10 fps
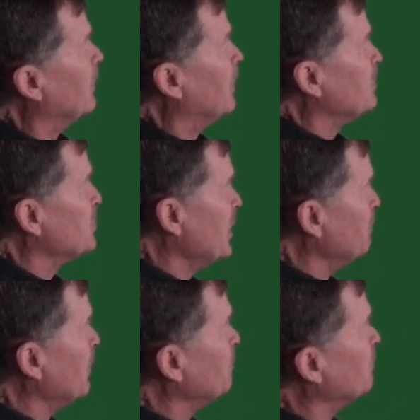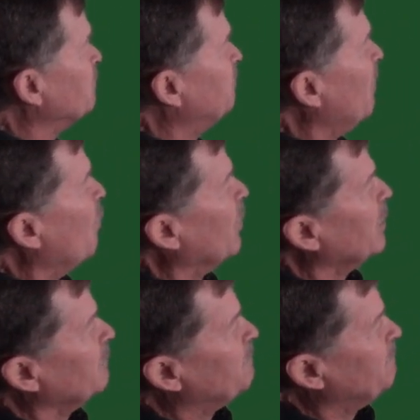Step number
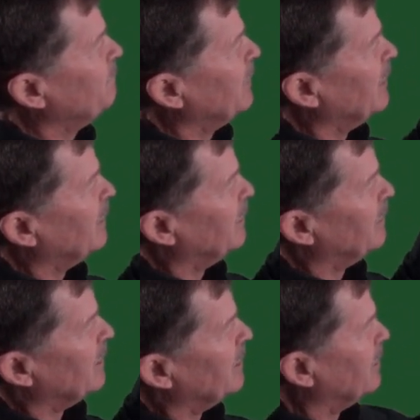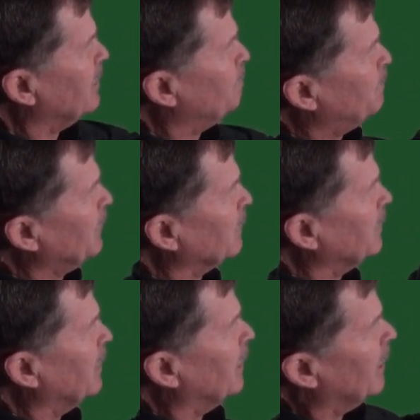4, the
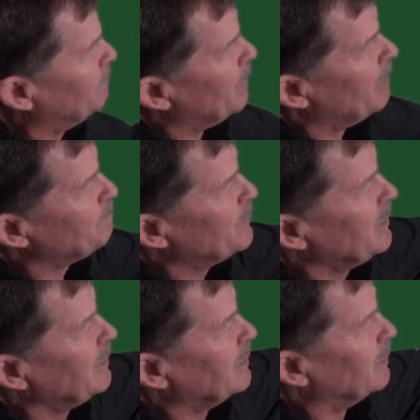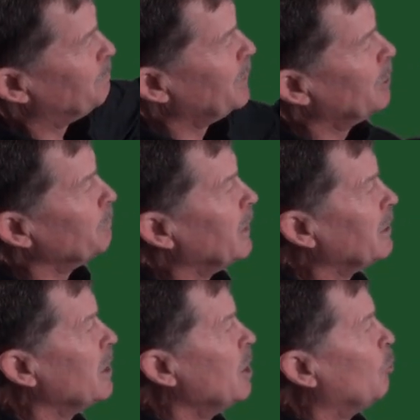pillar up the
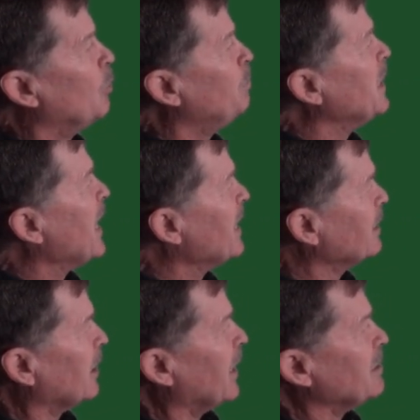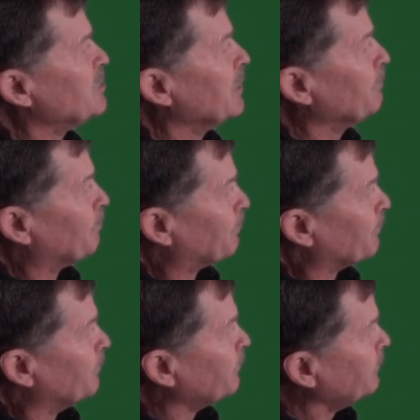pyramid, would be analyzing,
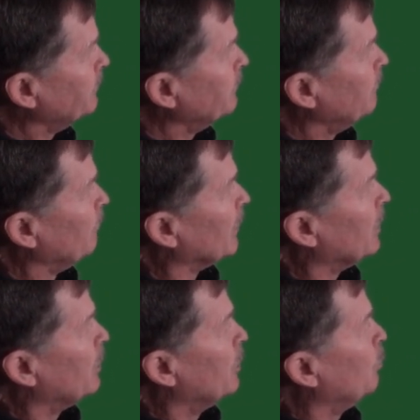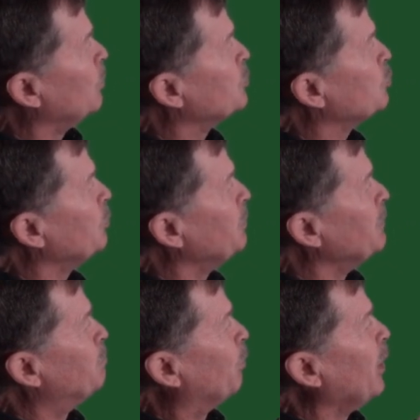which would
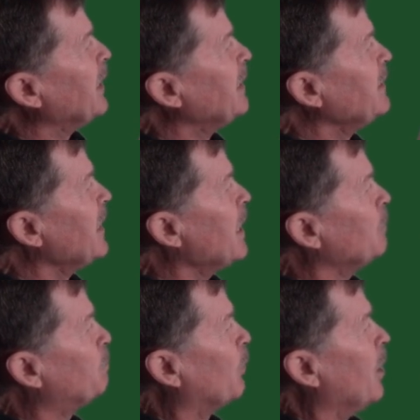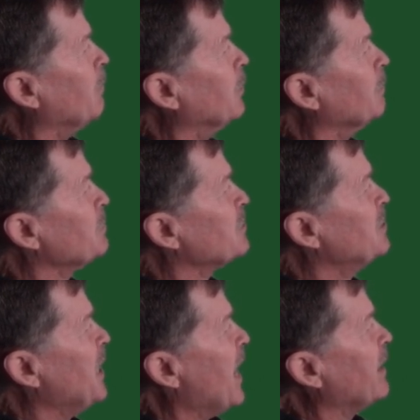be breaking down problems,
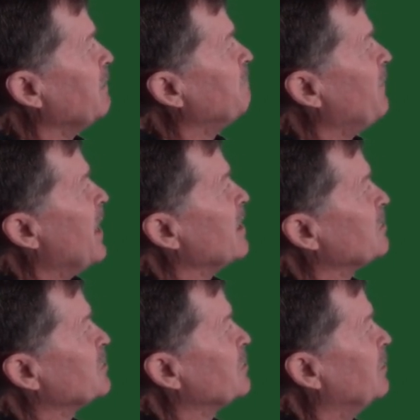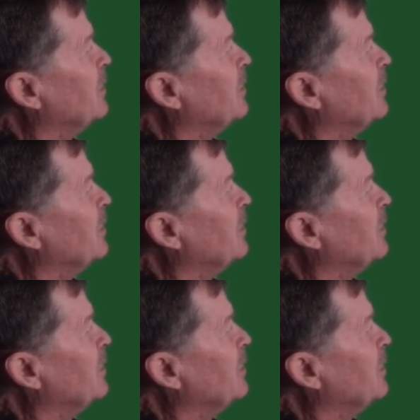data, facts,